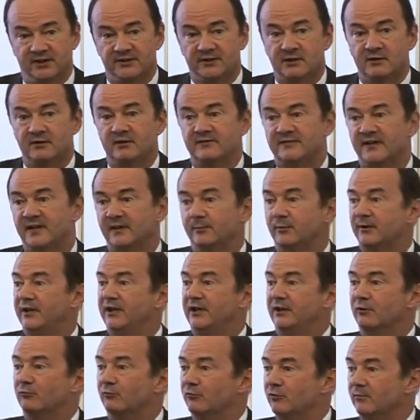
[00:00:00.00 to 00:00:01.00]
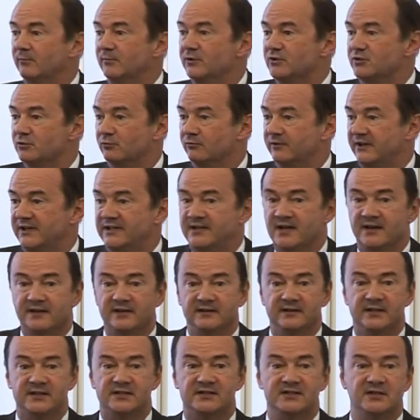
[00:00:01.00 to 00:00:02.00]
I don't know if anybody in the room has already
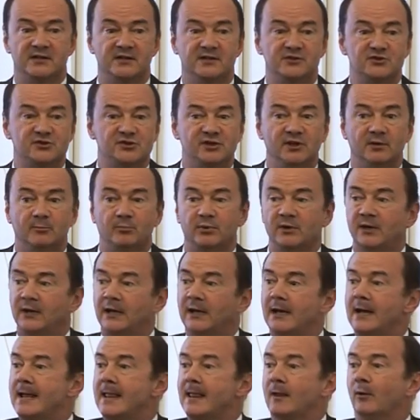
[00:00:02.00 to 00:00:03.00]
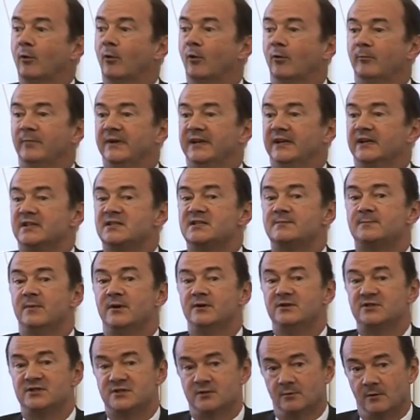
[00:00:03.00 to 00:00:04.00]
done an internship or been
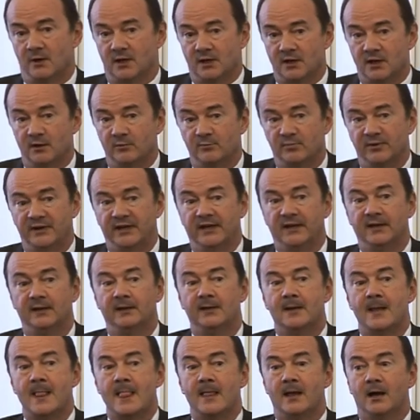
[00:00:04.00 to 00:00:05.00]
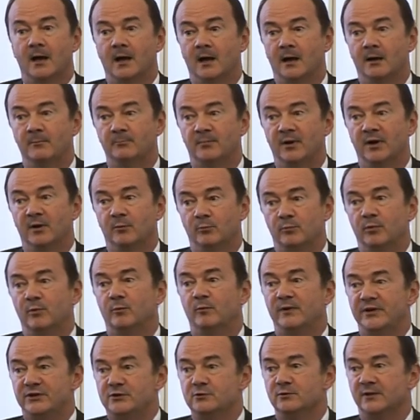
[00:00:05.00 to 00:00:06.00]
exposed to our company, uh, but,
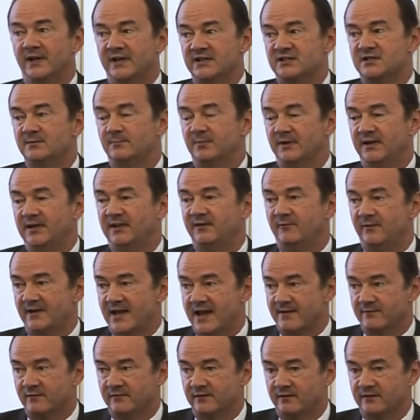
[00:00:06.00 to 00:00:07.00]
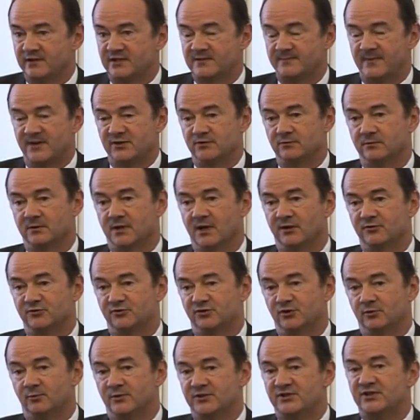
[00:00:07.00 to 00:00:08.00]
but we do like to believe we have a very special
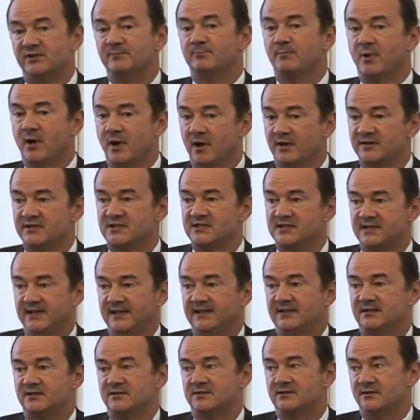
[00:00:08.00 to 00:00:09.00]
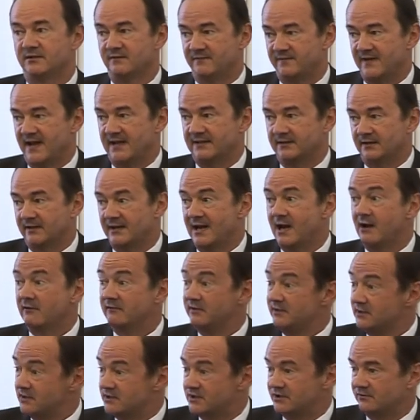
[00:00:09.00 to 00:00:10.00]
culture, which in part is linked to the fact that
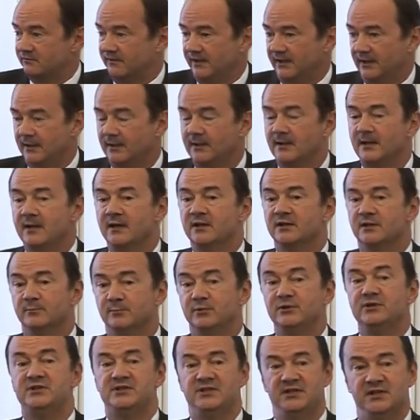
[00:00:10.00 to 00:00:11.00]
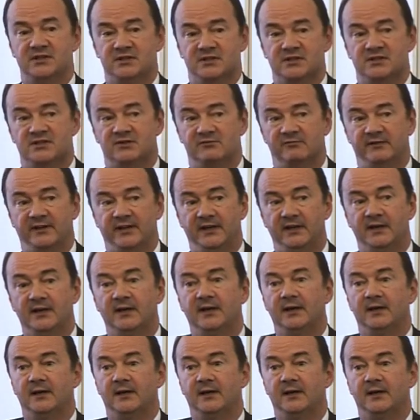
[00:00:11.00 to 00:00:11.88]
our industry, the beauty industry,